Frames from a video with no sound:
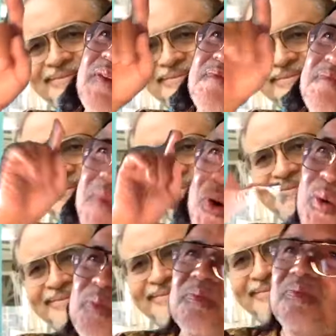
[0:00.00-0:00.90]

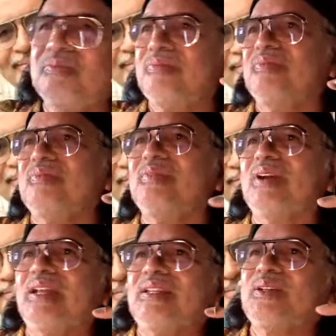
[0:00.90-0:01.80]
move
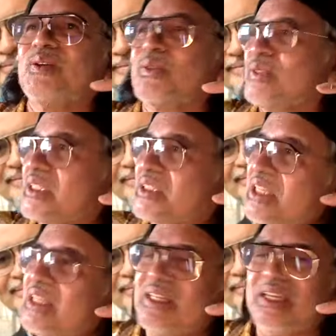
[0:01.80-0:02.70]
and go to the
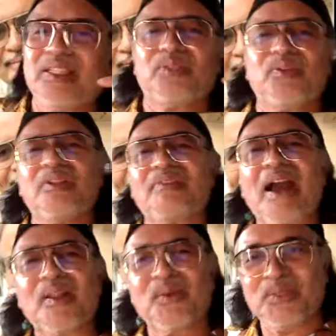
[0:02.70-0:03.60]
sea, and it will
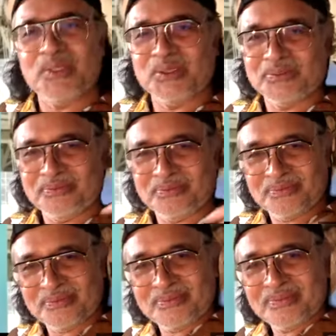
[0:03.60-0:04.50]
follow you.
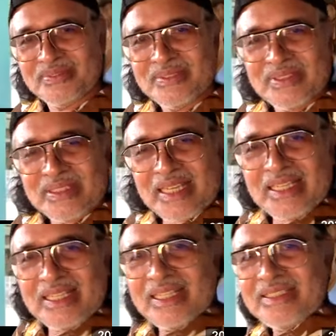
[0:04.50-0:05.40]
Okay,
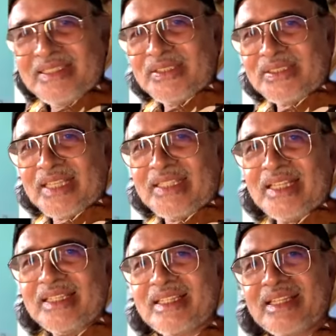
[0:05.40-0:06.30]
Jesus said
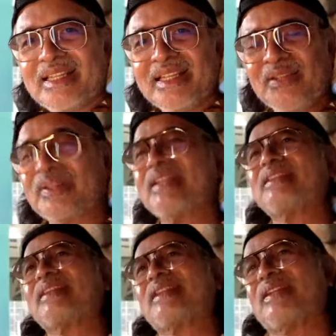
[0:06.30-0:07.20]
that. You
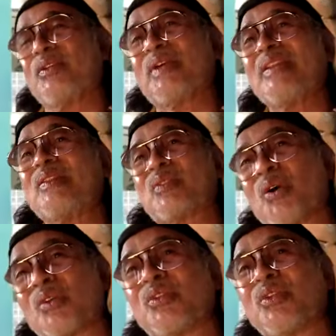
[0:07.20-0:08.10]
can
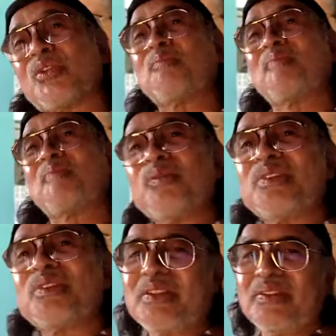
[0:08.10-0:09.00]
talk to your
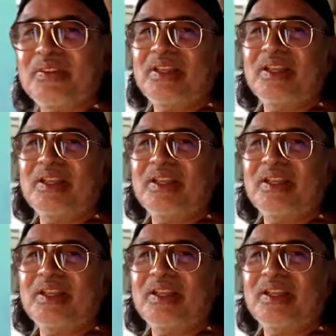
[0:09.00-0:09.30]
mountain.